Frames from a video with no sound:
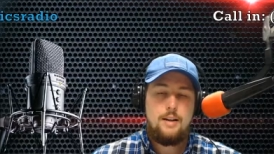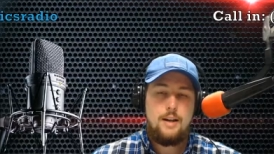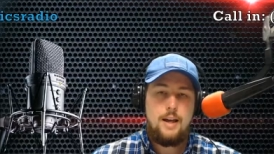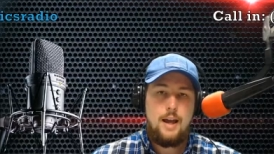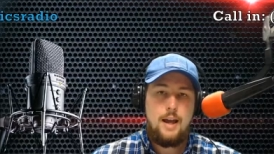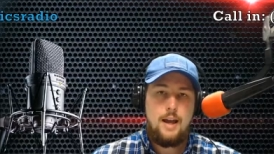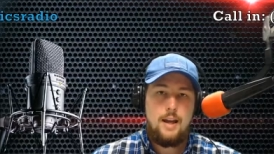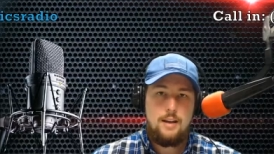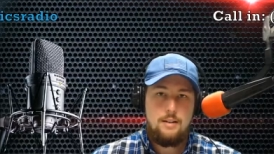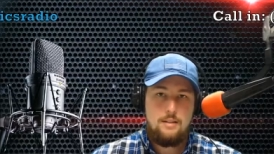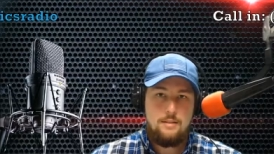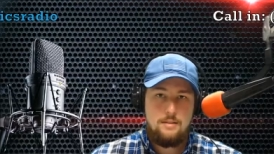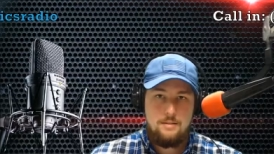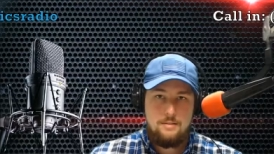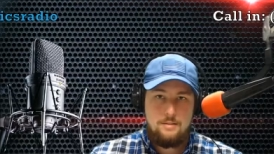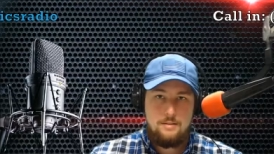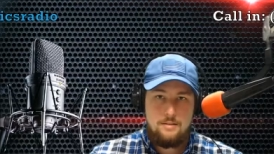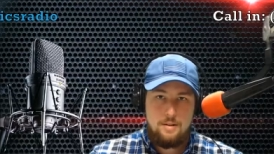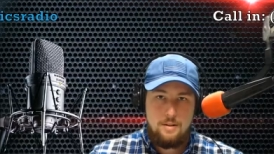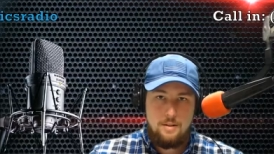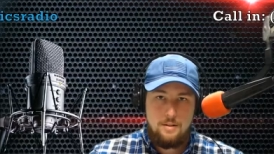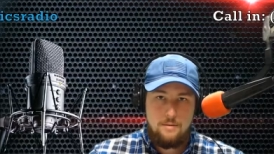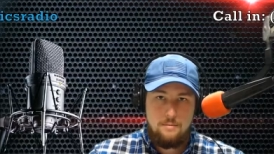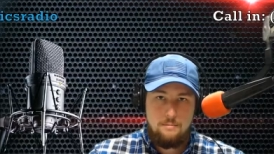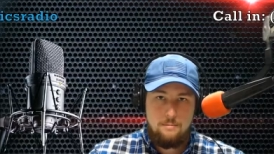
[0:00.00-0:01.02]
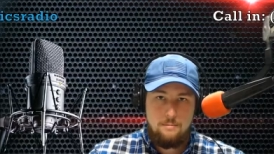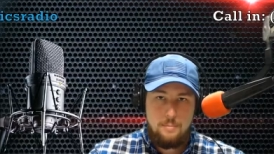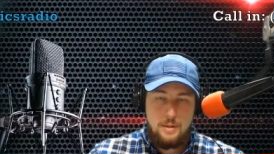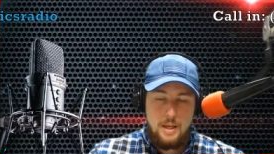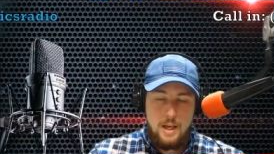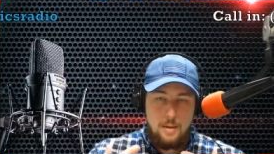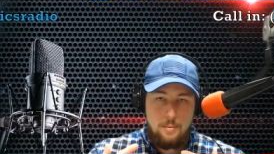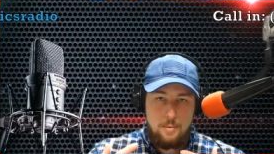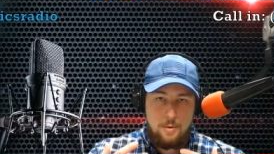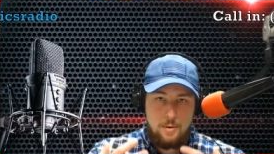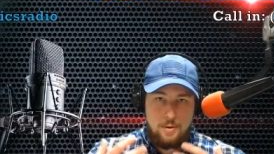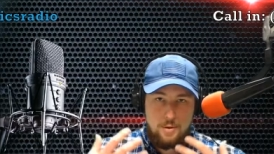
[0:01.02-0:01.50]
and to be
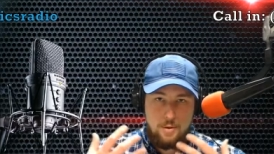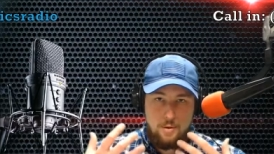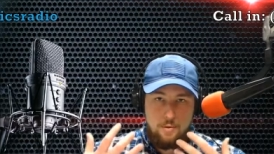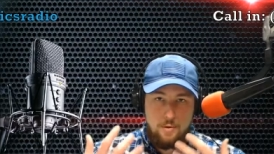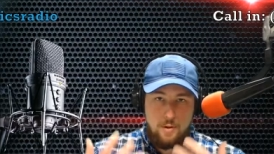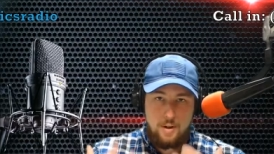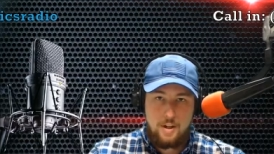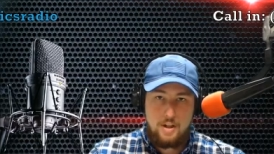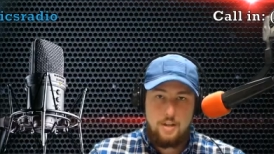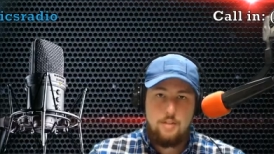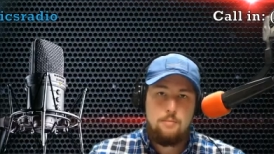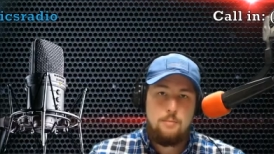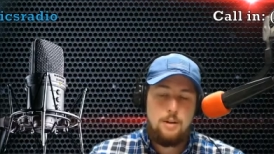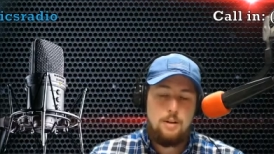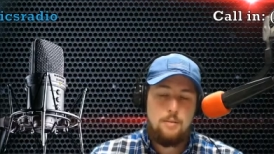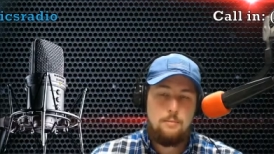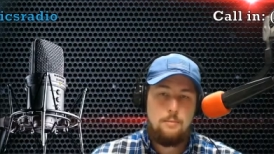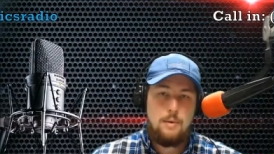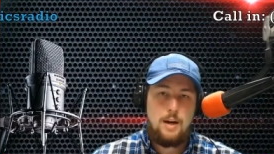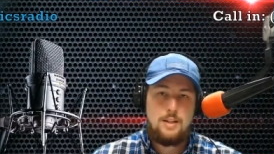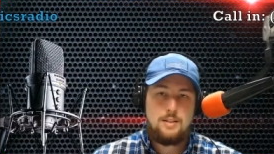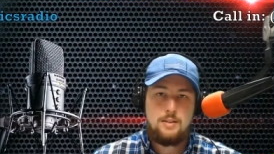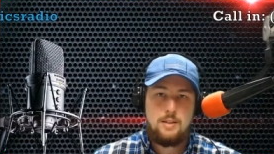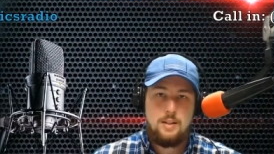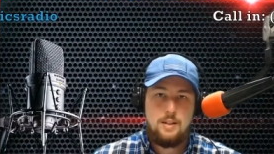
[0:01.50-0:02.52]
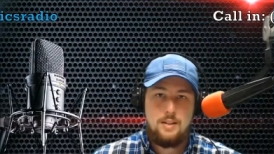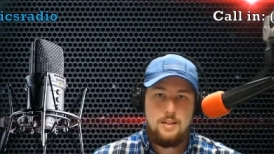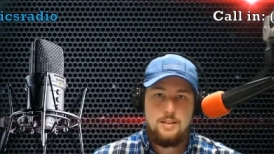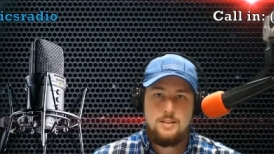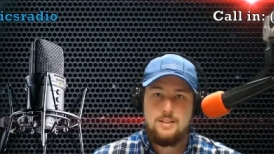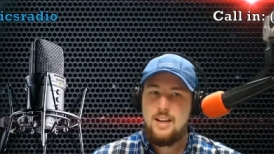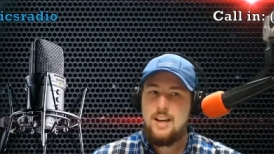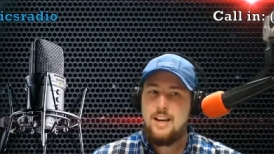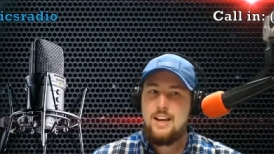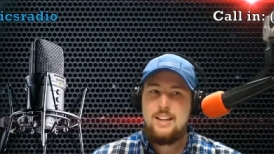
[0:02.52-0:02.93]
able to forgive me of my sins,